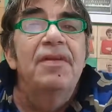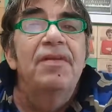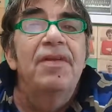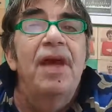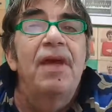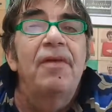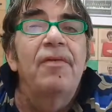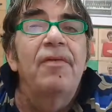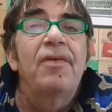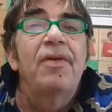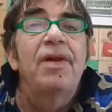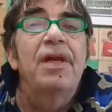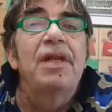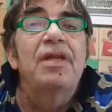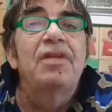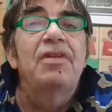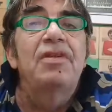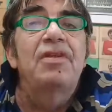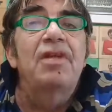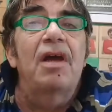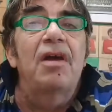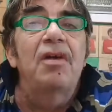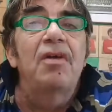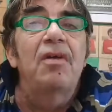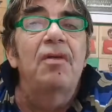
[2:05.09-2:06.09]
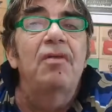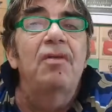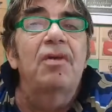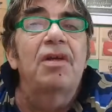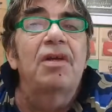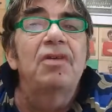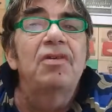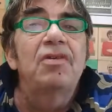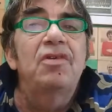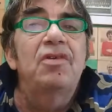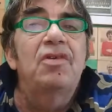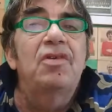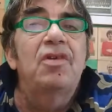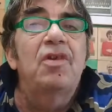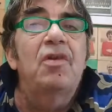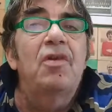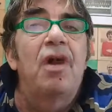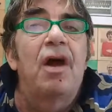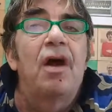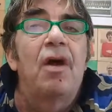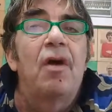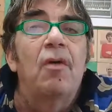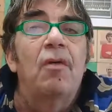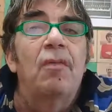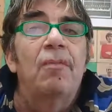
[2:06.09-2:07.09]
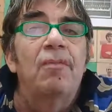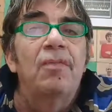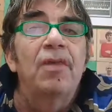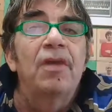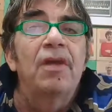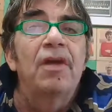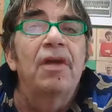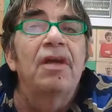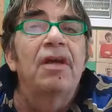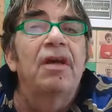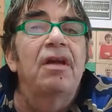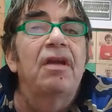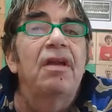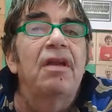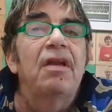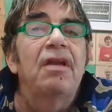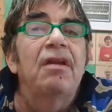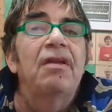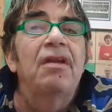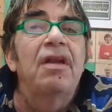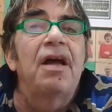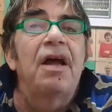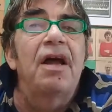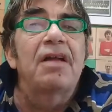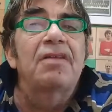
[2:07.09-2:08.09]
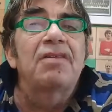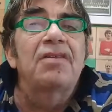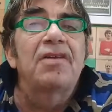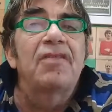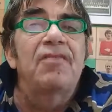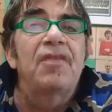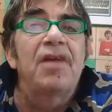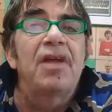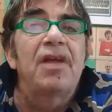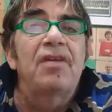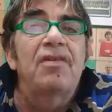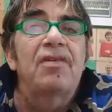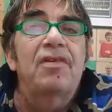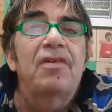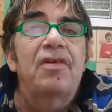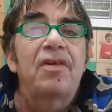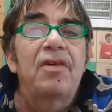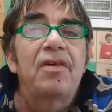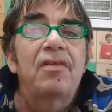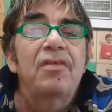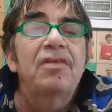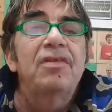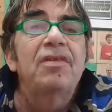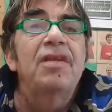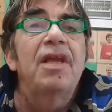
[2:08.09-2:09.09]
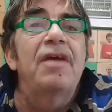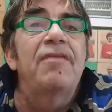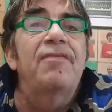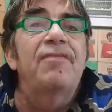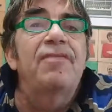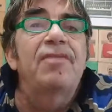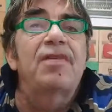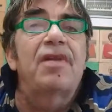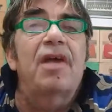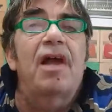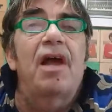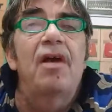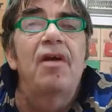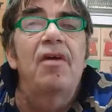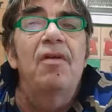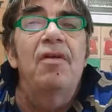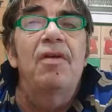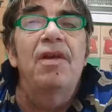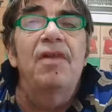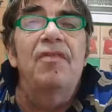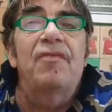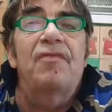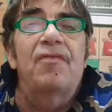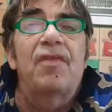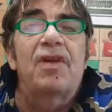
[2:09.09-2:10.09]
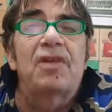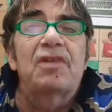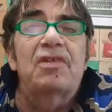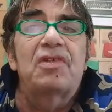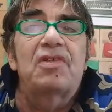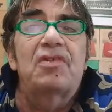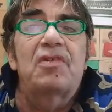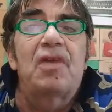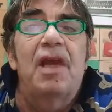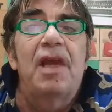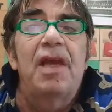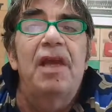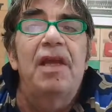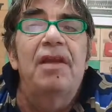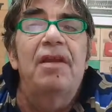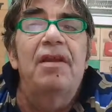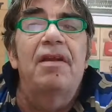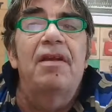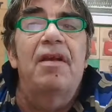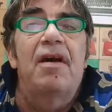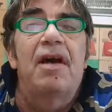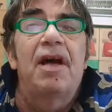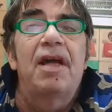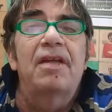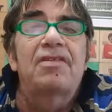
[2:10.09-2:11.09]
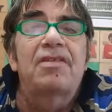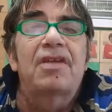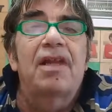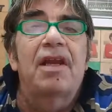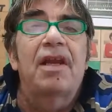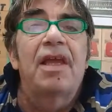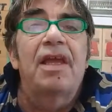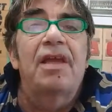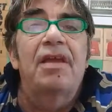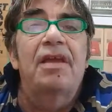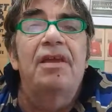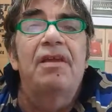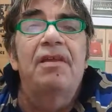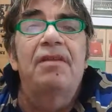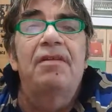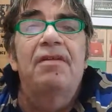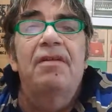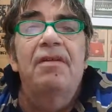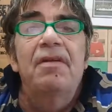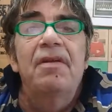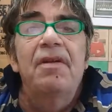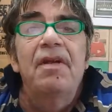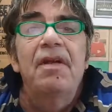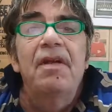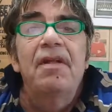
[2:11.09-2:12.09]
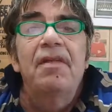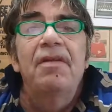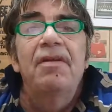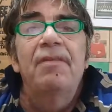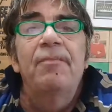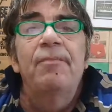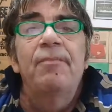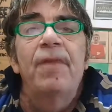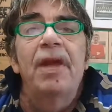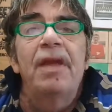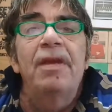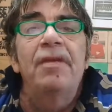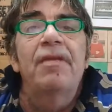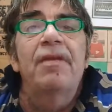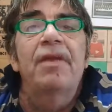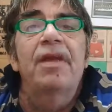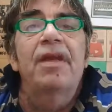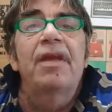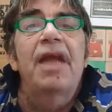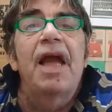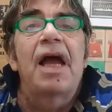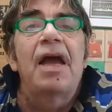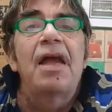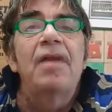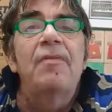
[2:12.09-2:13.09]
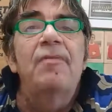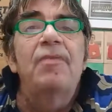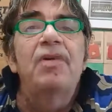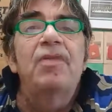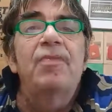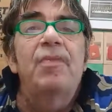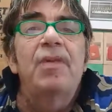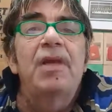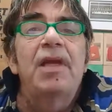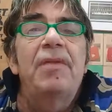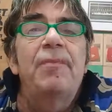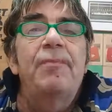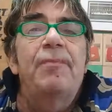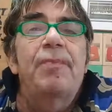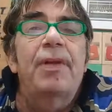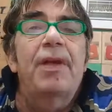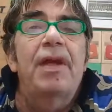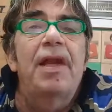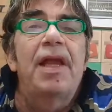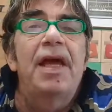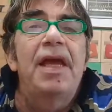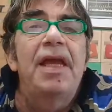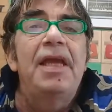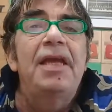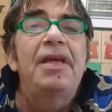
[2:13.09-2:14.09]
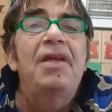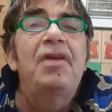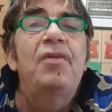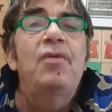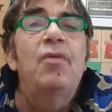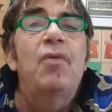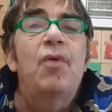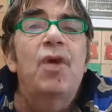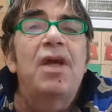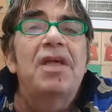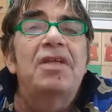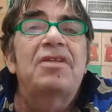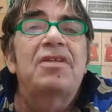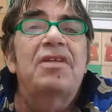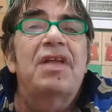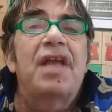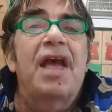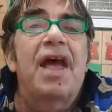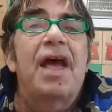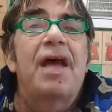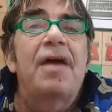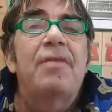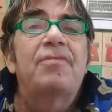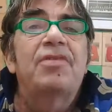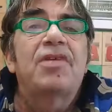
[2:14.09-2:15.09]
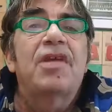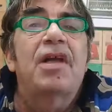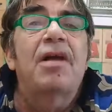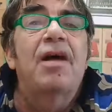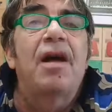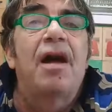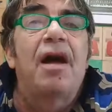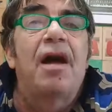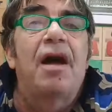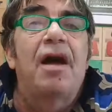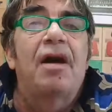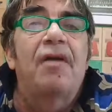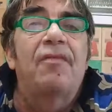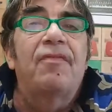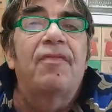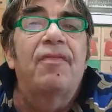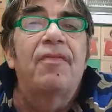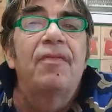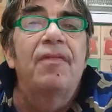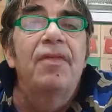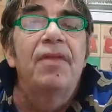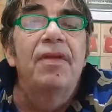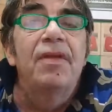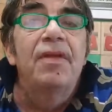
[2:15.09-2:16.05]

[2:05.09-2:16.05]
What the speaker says: They were in total control, and Arnautovic was left totally frustrated and isolated. That meant the game was being played in West Ham's half.